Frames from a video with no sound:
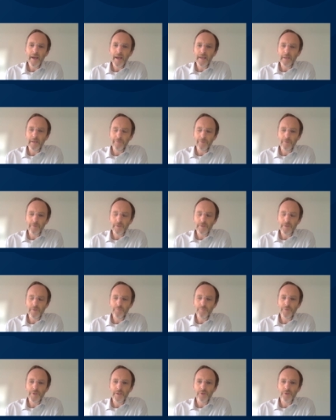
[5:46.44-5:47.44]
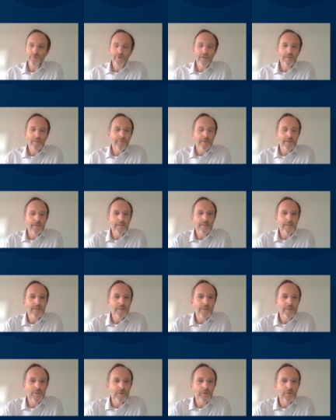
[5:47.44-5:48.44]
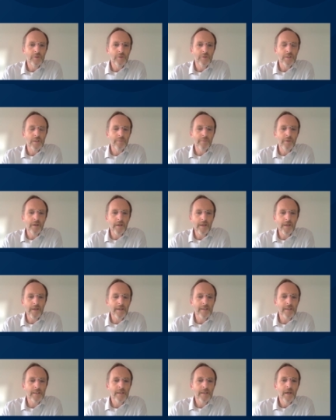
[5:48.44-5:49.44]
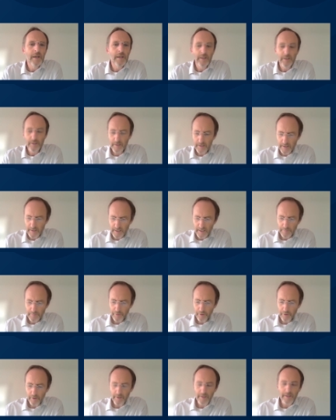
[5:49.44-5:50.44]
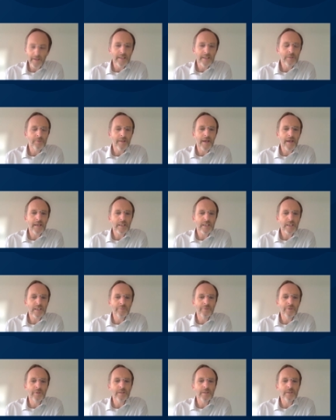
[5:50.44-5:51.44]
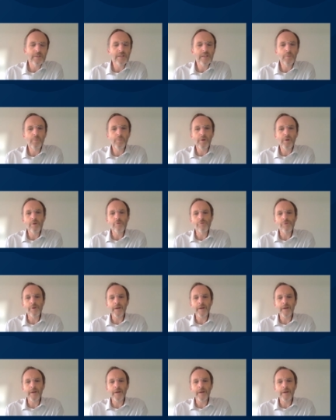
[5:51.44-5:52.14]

And if you wanted to bring a treatment to market, you need deep pockets with estimates somewhere